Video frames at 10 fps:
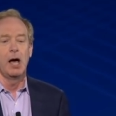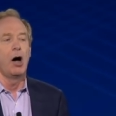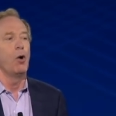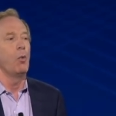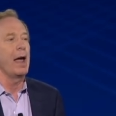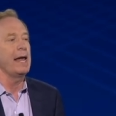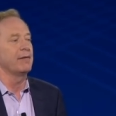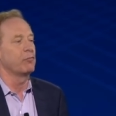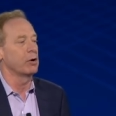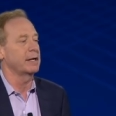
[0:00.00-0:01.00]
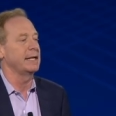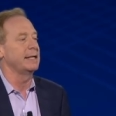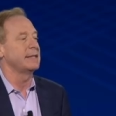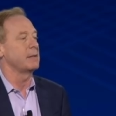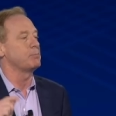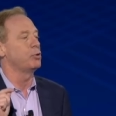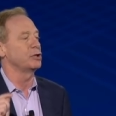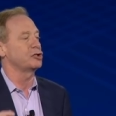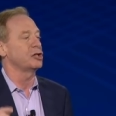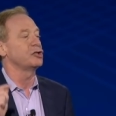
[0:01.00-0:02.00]
that
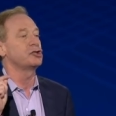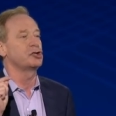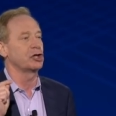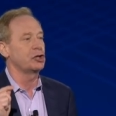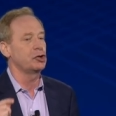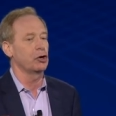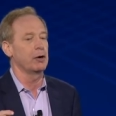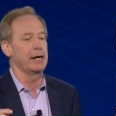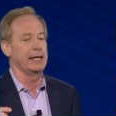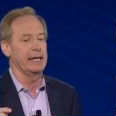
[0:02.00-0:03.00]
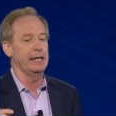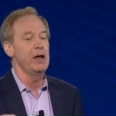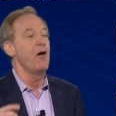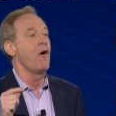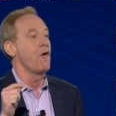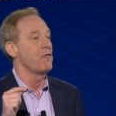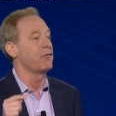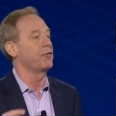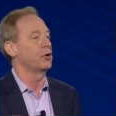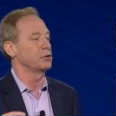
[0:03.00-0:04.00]
puts security
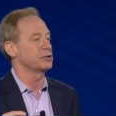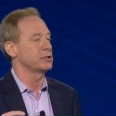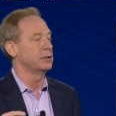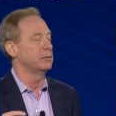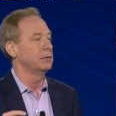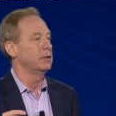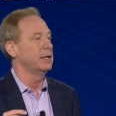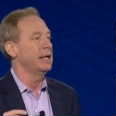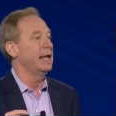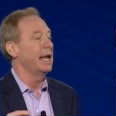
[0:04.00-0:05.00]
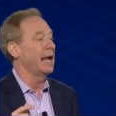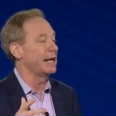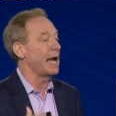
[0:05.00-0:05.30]
first. And